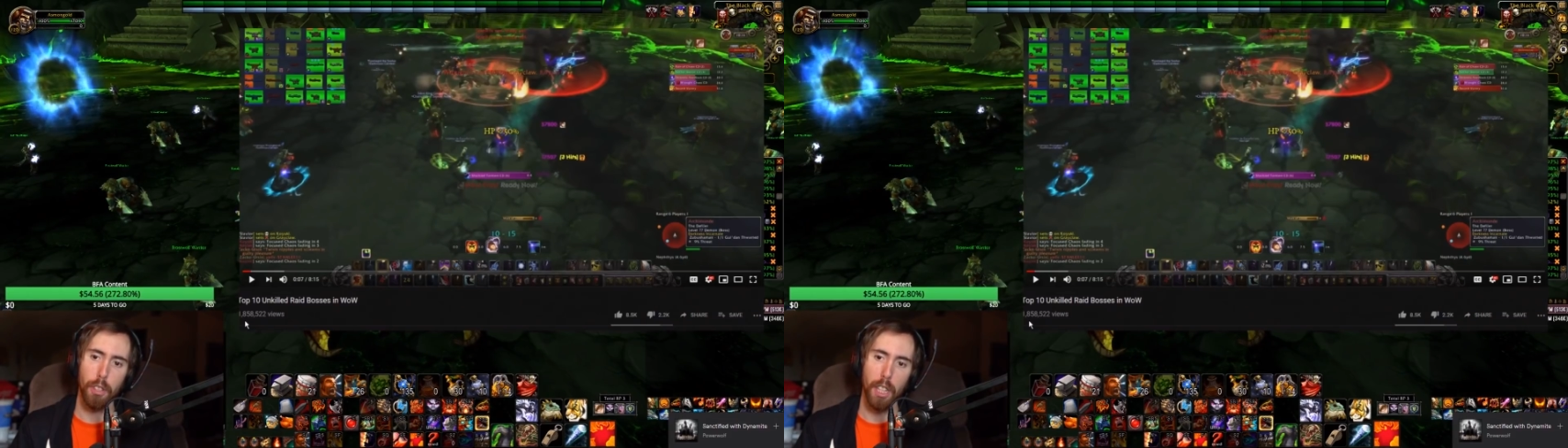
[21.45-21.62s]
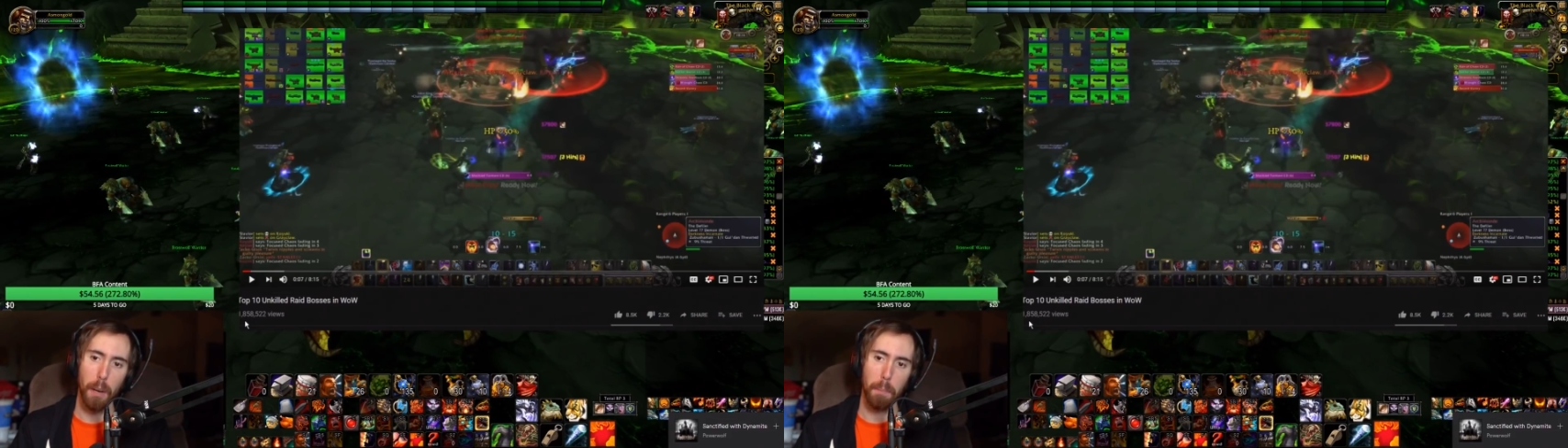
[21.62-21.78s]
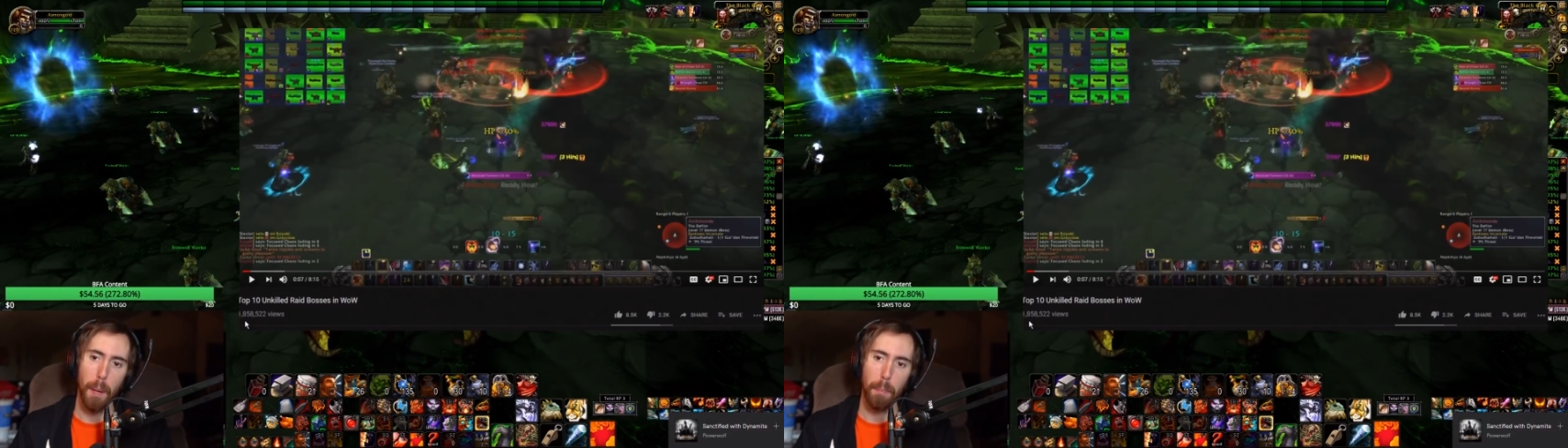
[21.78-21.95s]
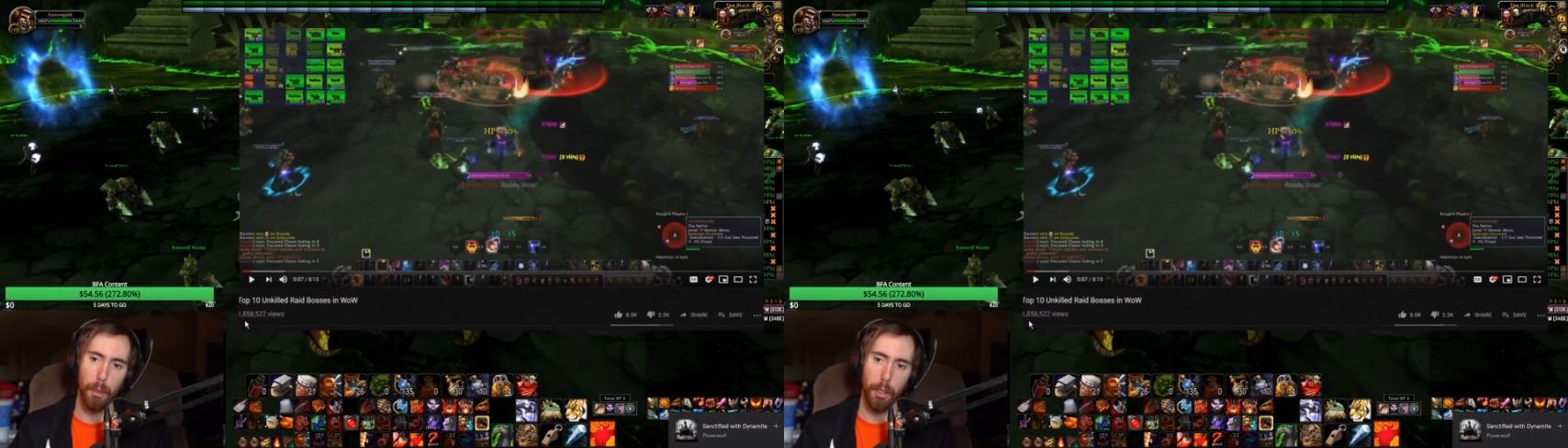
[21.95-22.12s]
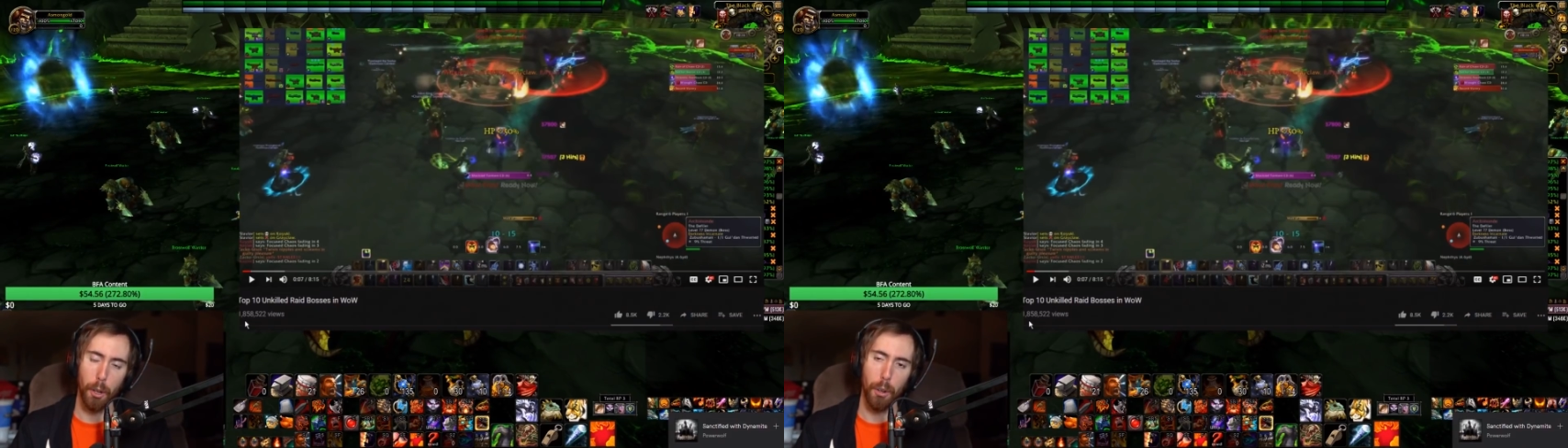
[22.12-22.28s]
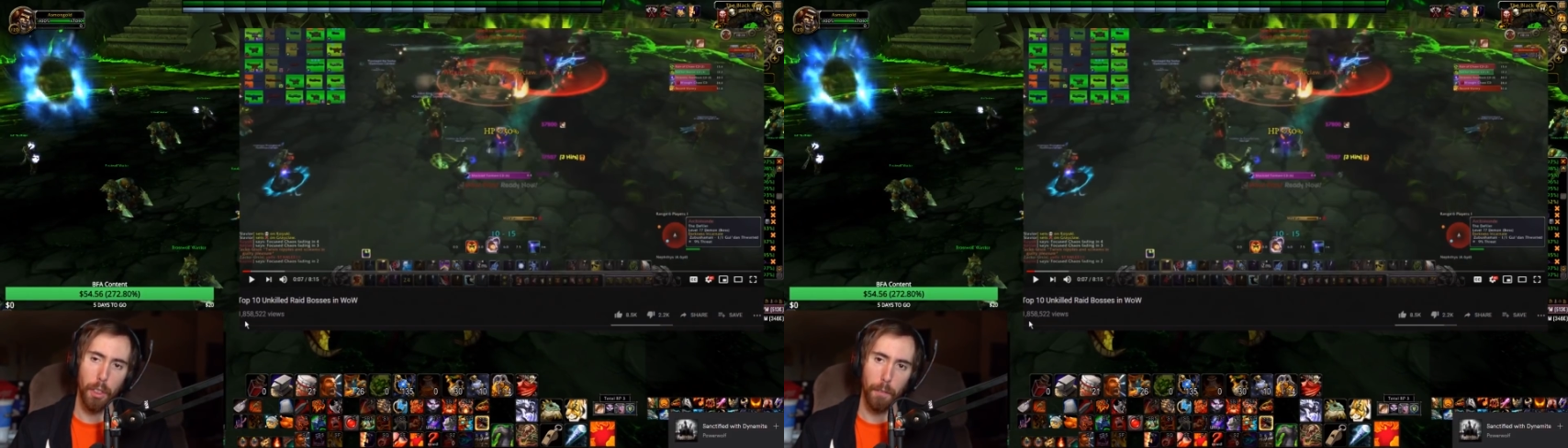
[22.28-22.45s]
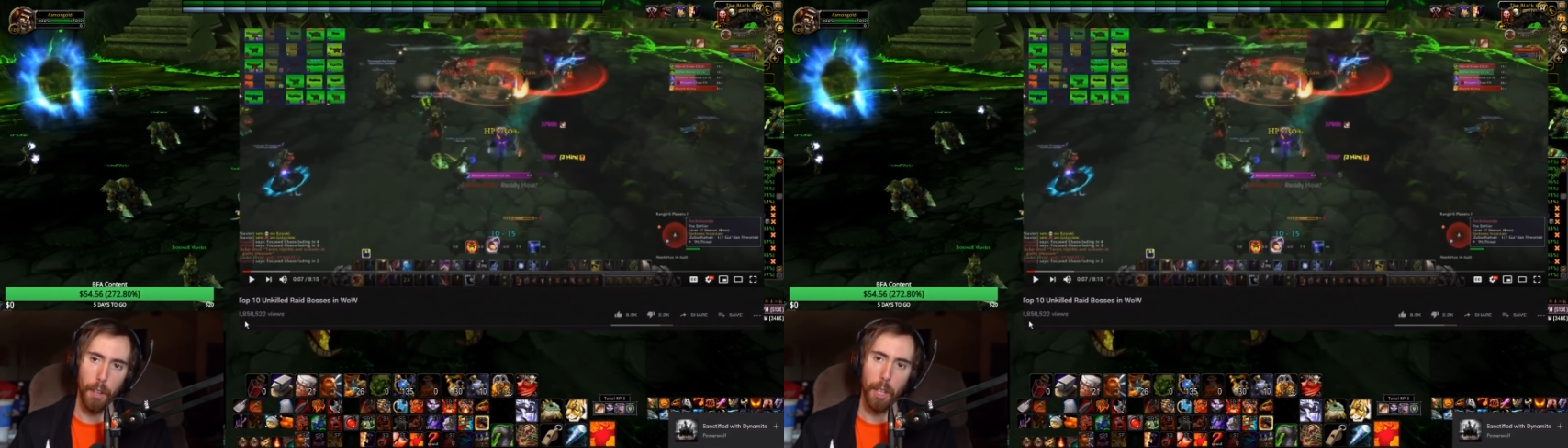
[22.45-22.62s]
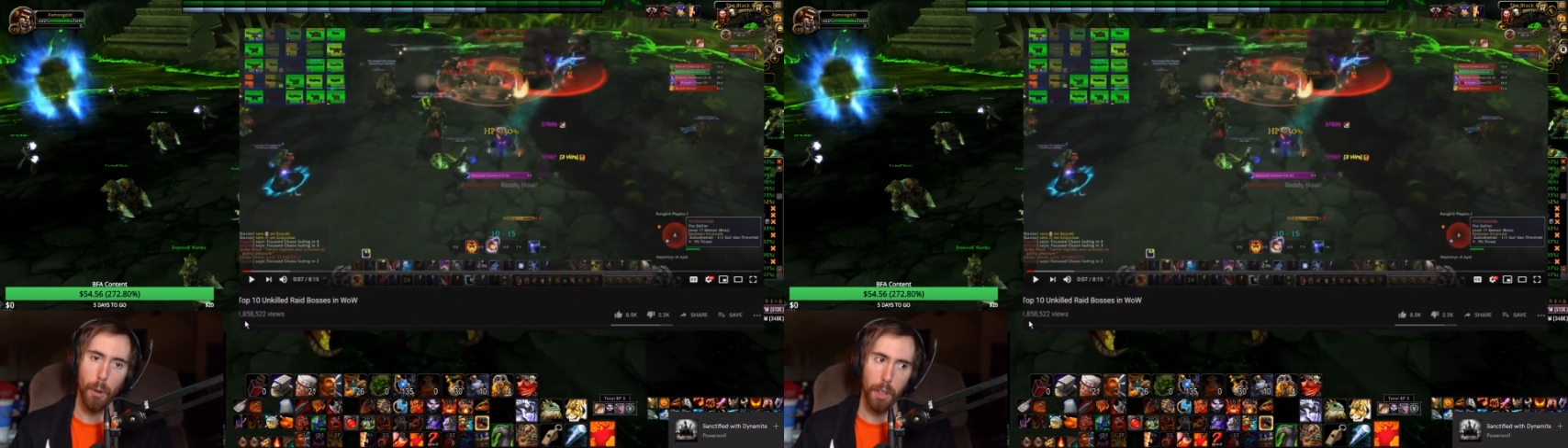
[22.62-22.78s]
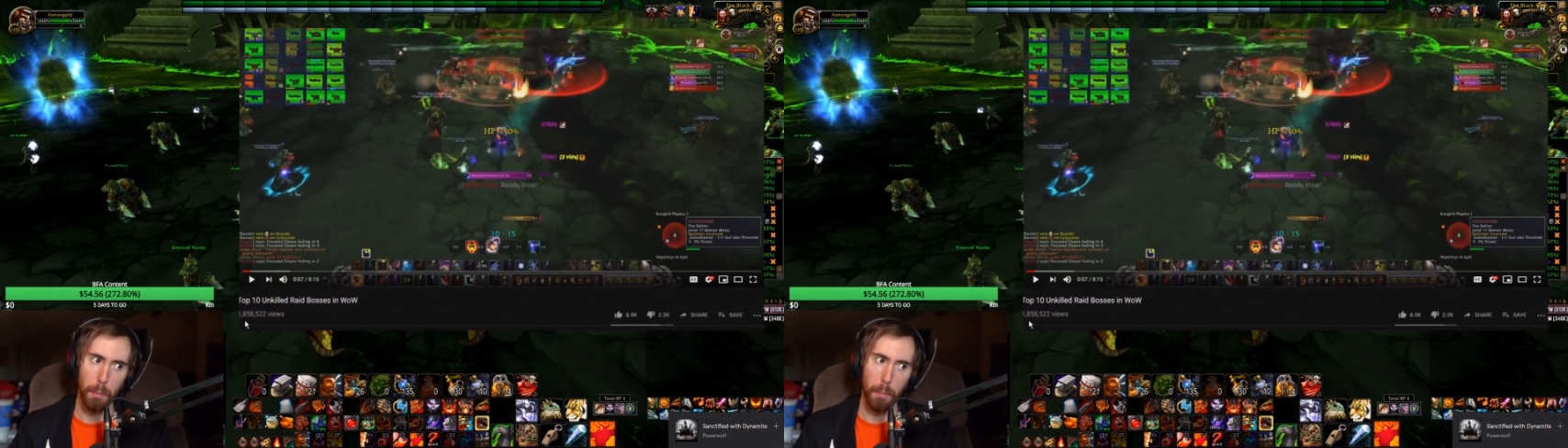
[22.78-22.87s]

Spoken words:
to get people to go to the video at the